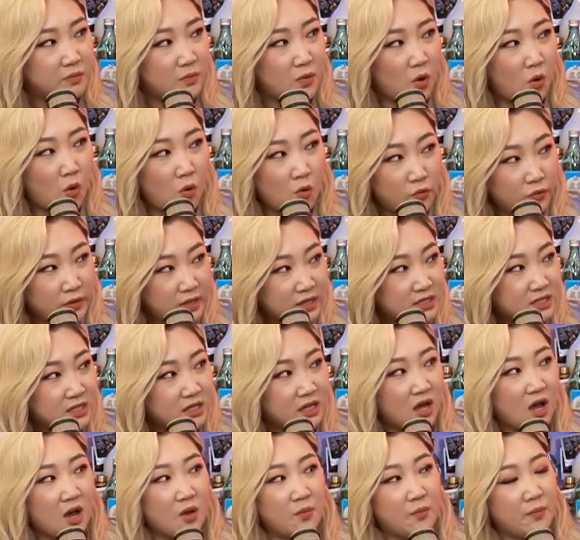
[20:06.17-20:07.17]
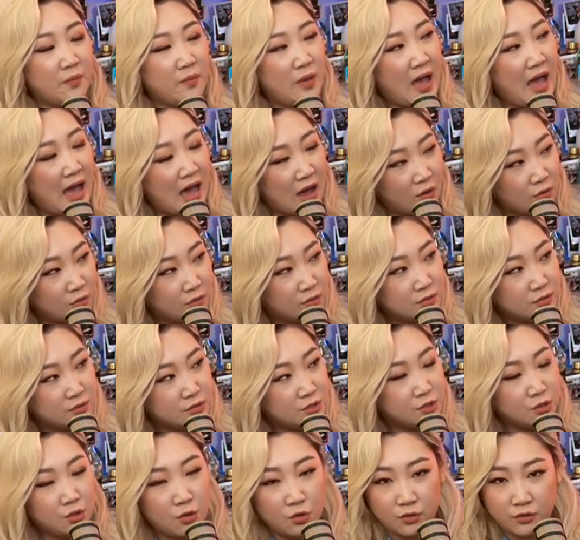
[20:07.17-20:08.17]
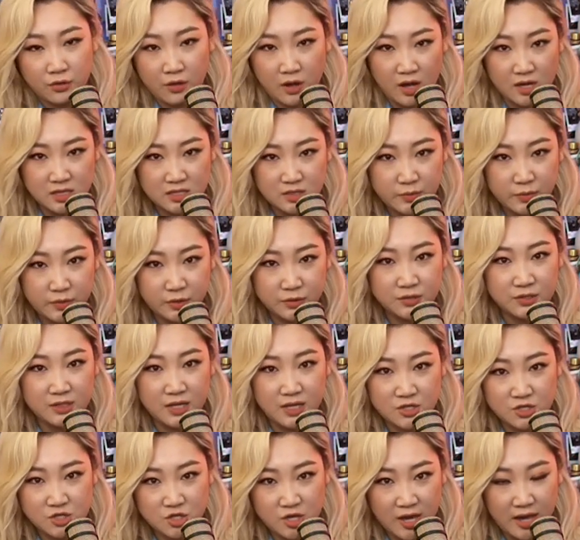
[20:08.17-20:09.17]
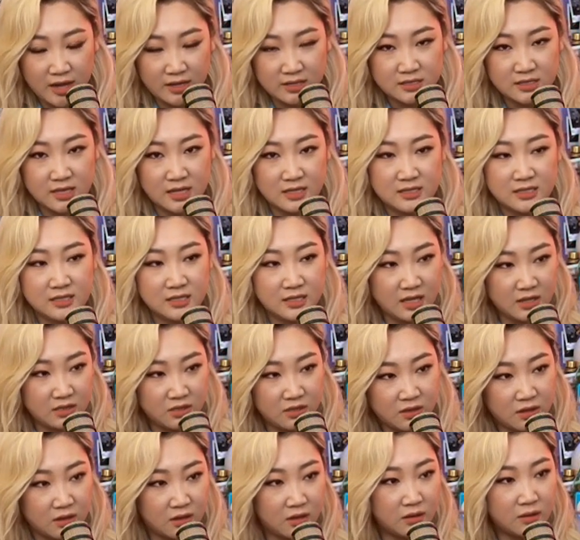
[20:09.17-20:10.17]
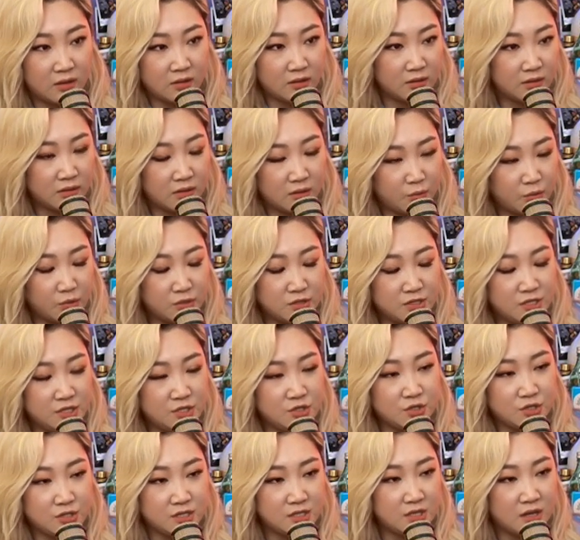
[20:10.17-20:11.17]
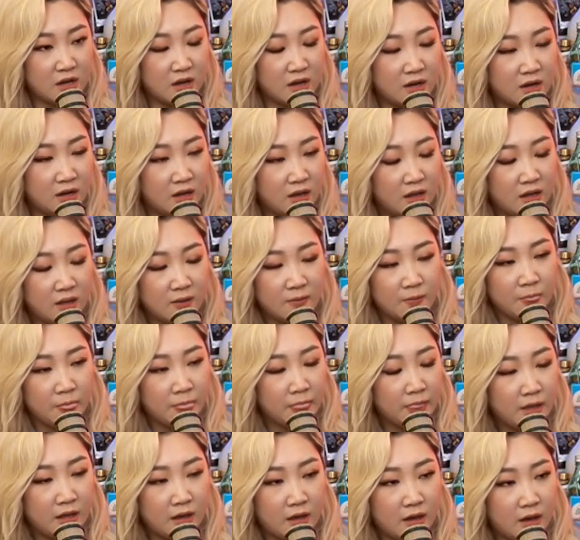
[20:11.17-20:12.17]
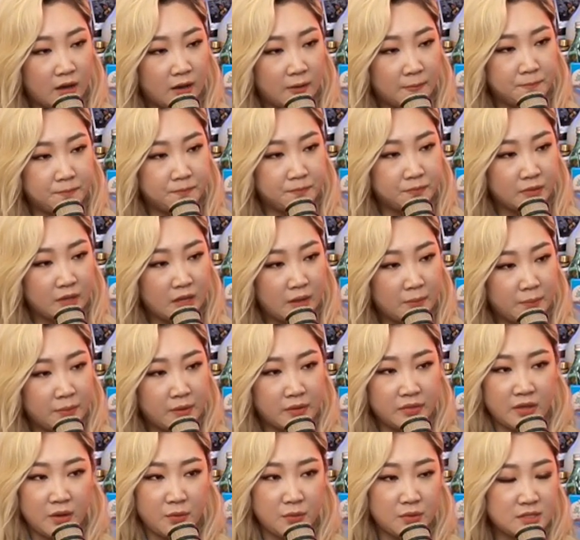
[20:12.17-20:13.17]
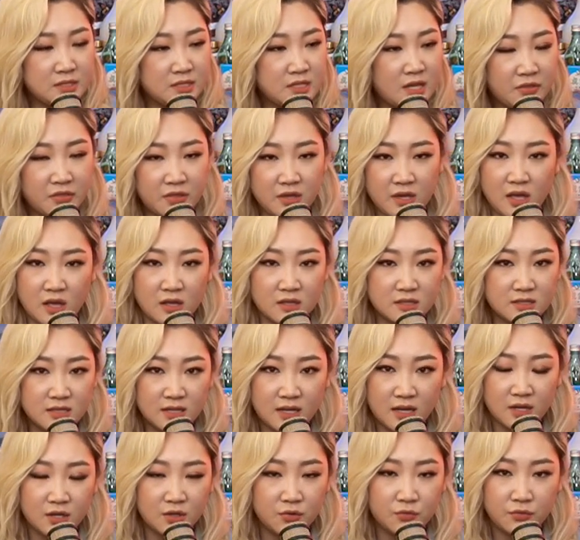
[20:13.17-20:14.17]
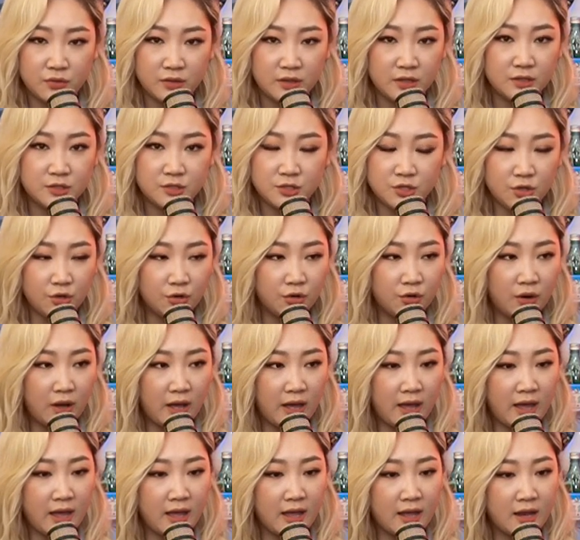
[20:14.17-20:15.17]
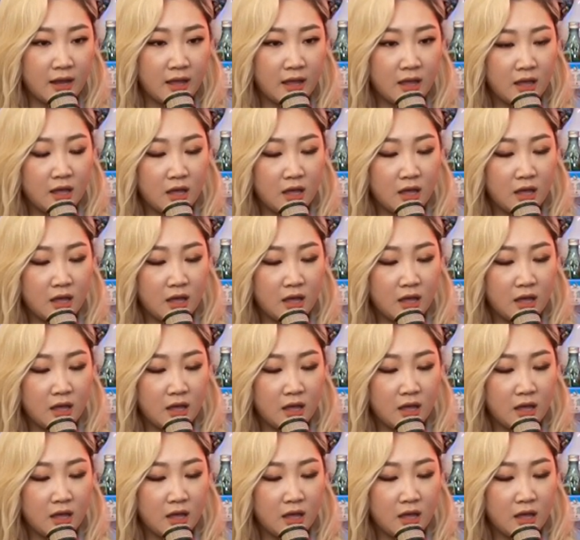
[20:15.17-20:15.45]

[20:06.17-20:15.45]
only to come out to go to the hospital to get checked and to get the the procedures done. Um, but there was nothing else that I could really do, and